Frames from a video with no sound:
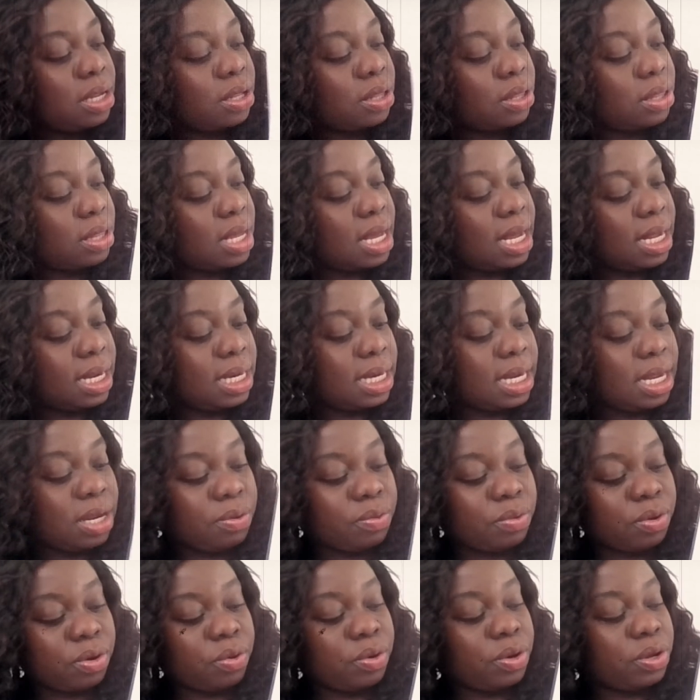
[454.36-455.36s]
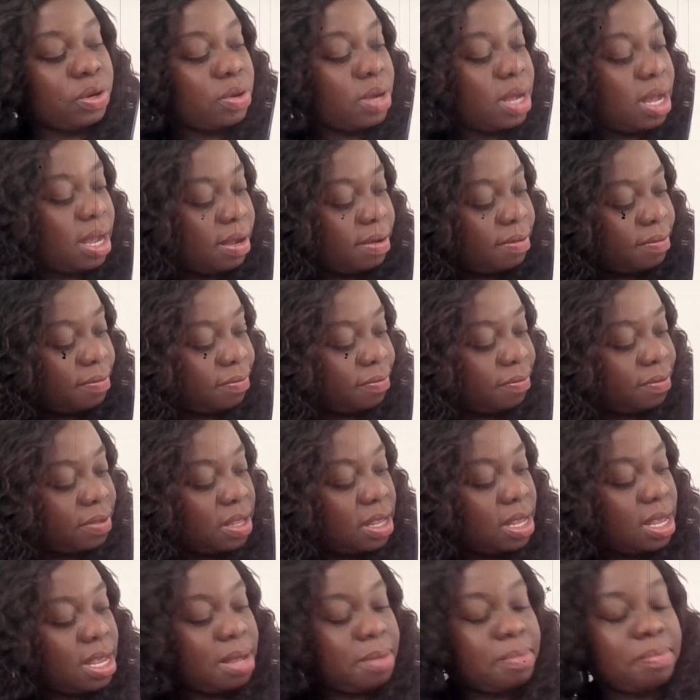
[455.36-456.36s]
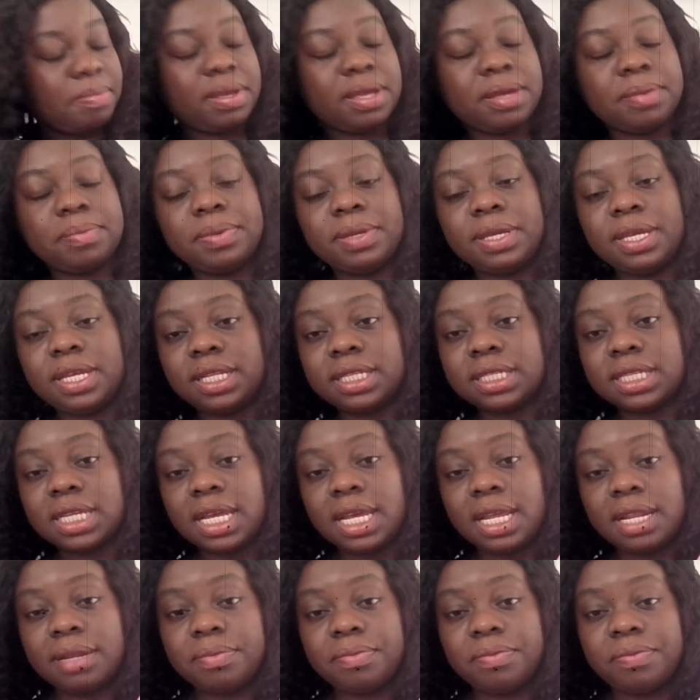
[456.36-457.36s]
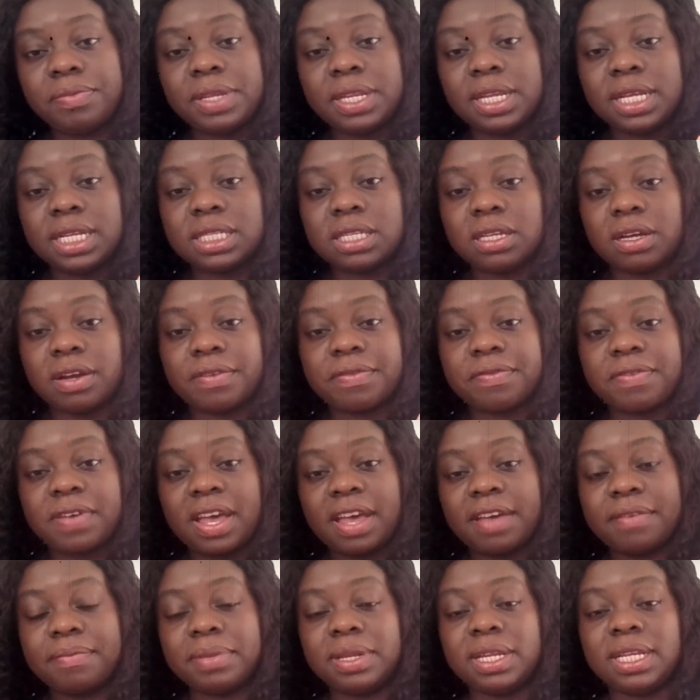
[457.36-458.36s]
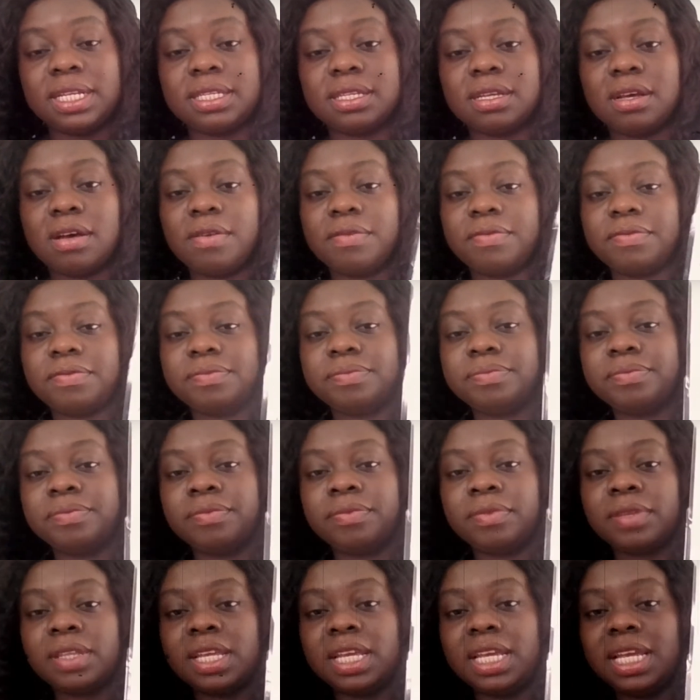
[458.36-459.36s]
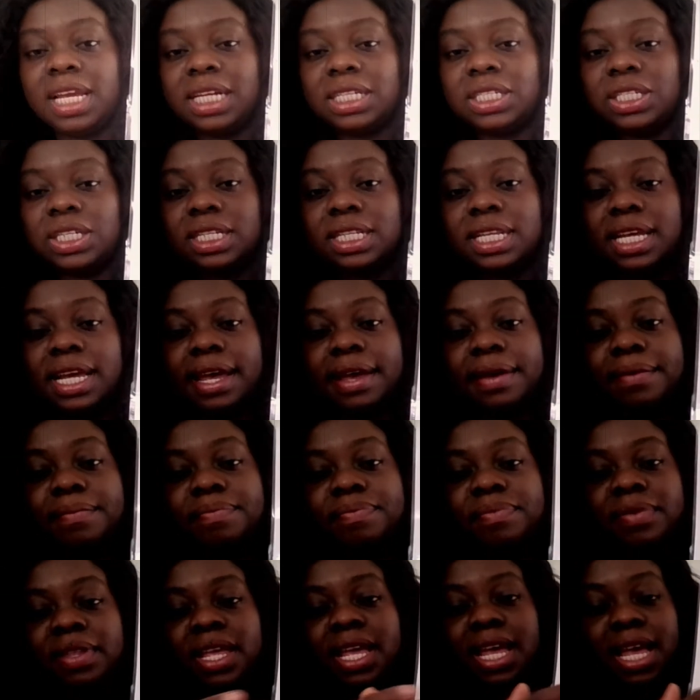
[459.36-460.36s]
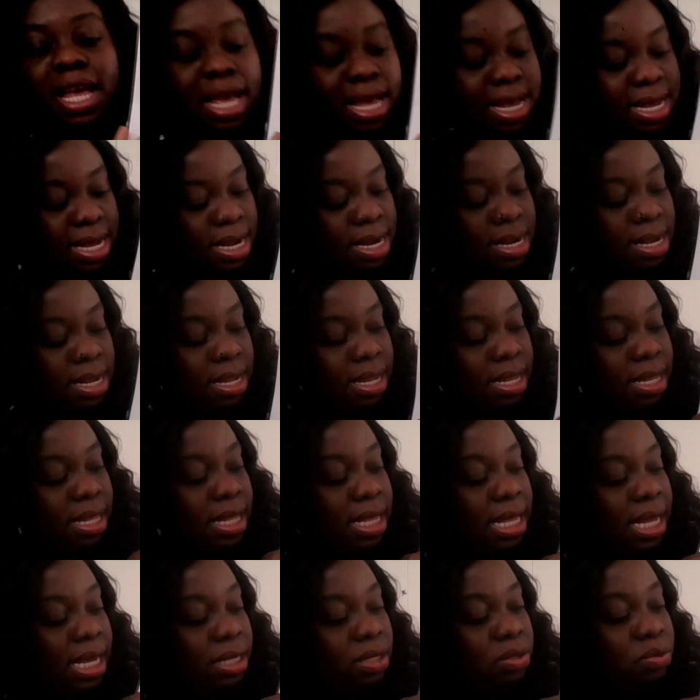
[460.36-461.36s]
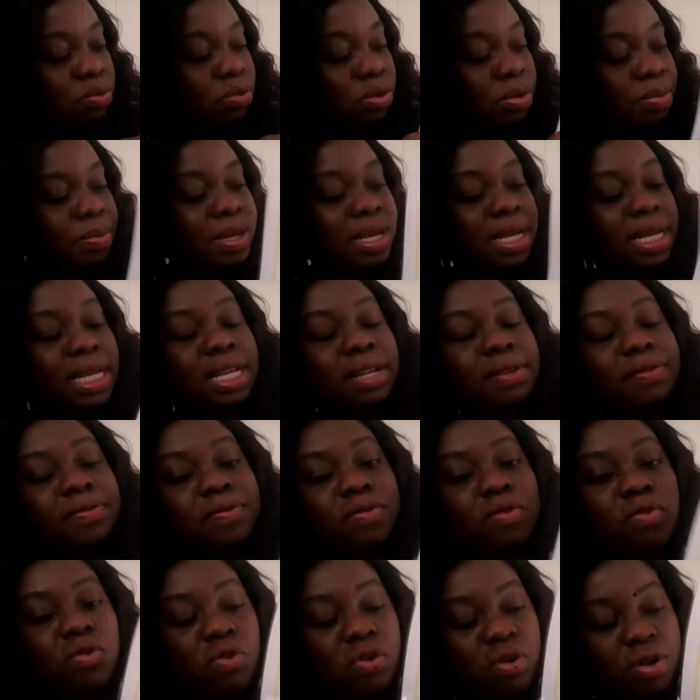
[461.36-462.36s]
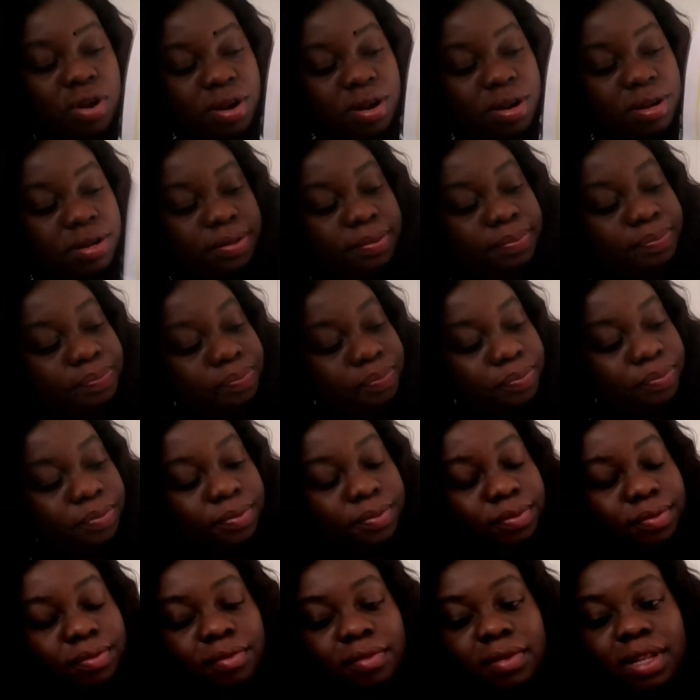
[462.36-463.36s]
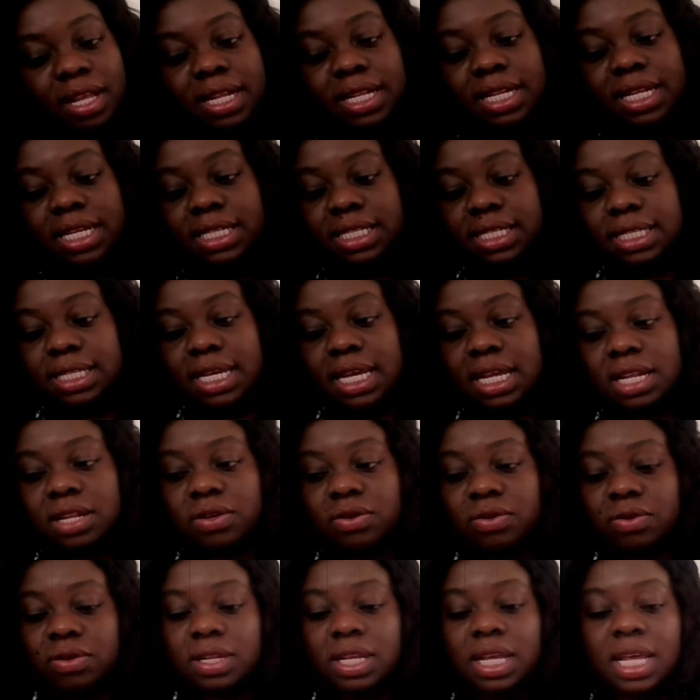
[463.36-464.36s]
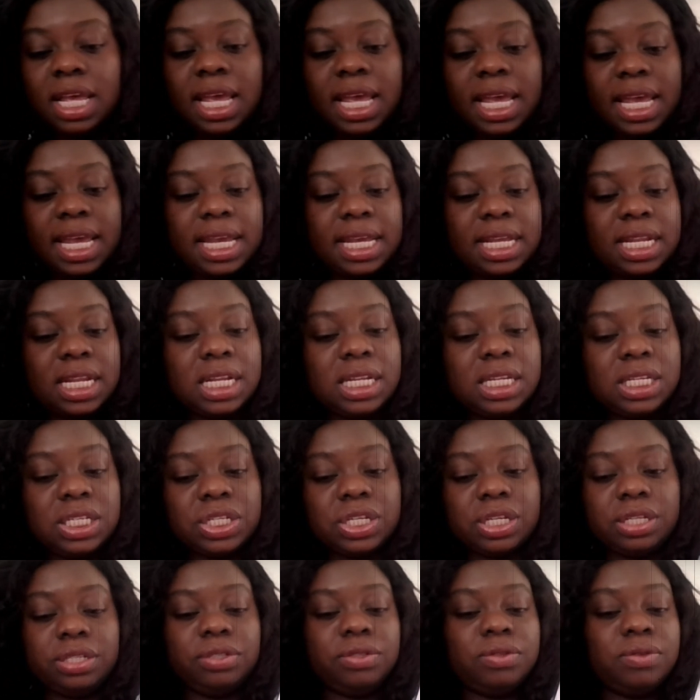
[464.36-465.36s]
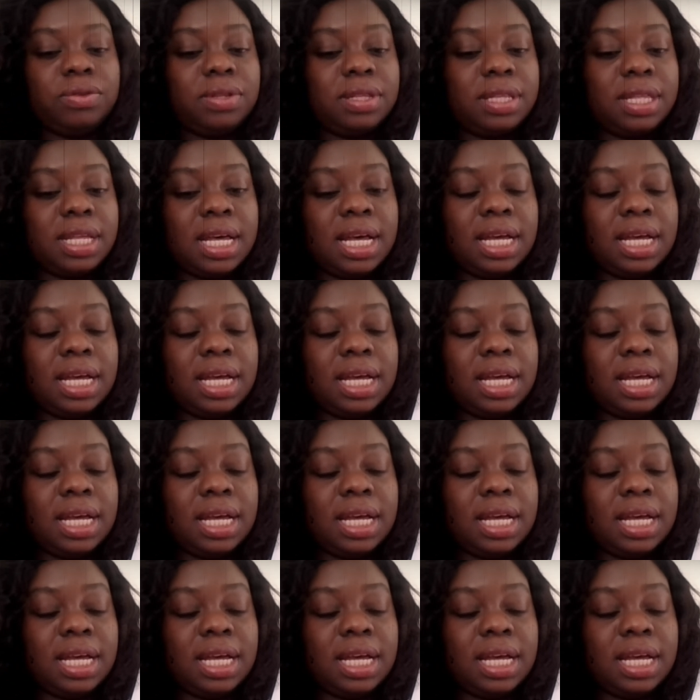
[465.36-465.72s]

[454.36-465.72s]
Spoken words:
and then we're going to have maybe 10 minutes or 5 minutes of gadget time, and that would be it for this schedule. In addition to that,